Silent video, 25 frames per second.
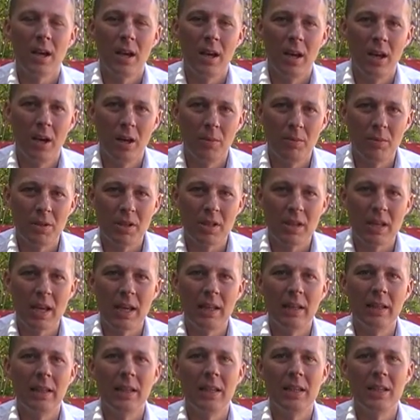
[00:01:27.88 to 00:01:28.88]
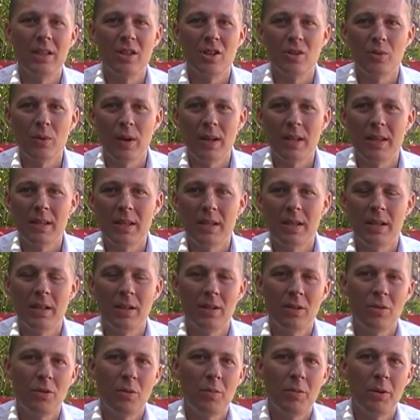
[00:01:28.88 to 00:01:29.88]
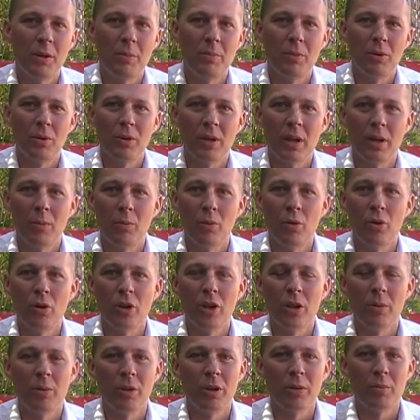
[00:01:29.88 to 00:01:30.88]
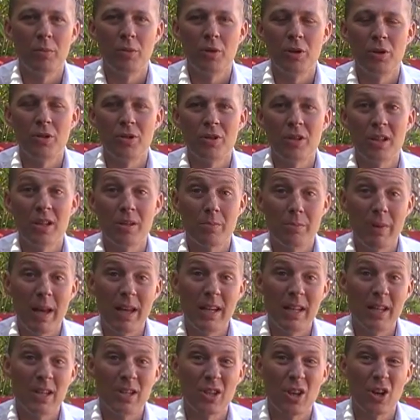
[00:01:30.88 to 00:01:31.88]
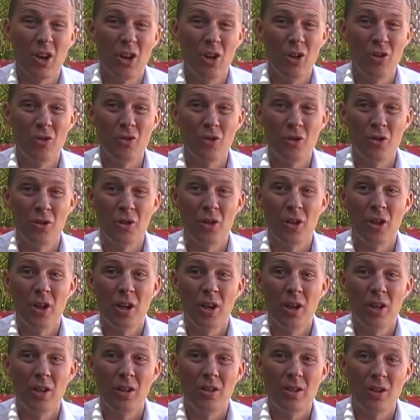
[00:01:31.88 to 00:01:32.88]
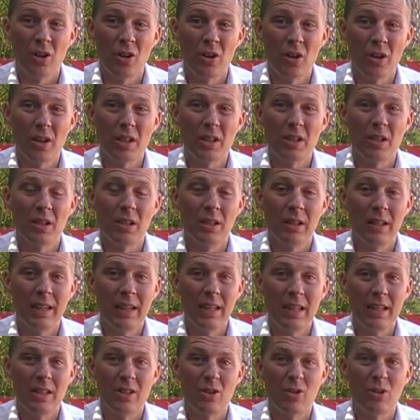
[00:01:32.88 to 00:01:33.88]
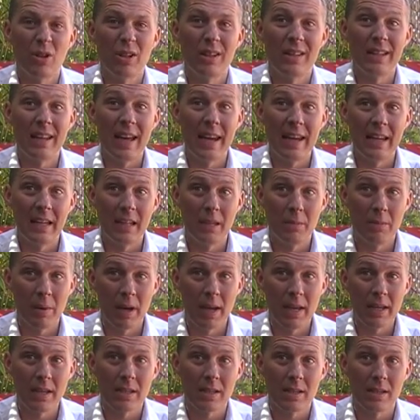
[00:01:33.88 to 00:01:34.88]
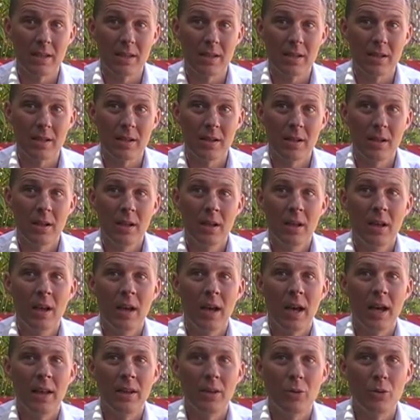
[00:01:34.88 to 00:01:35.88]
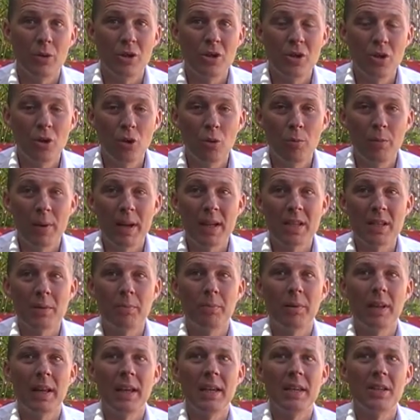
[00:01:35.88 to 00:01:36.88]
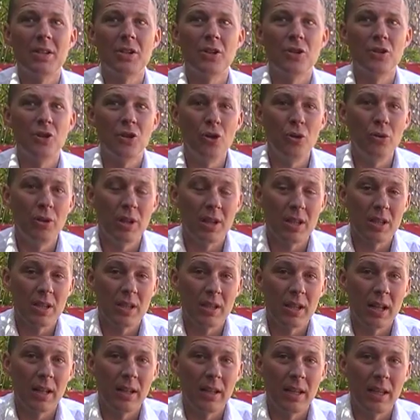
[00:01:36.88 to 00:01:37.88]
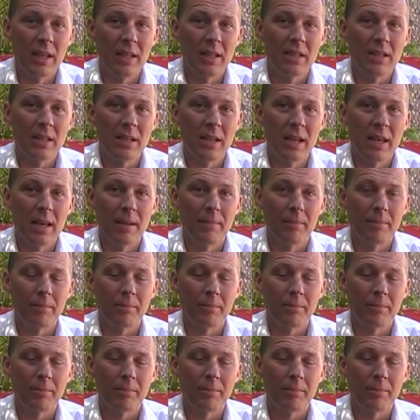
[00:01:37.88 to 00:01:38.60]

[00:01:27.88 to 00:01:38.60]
up to 10 leads, 20, and there are people that I'm working with producing as many as 100 targeted leads on a daily basis. And there is no better place to do this than the internet.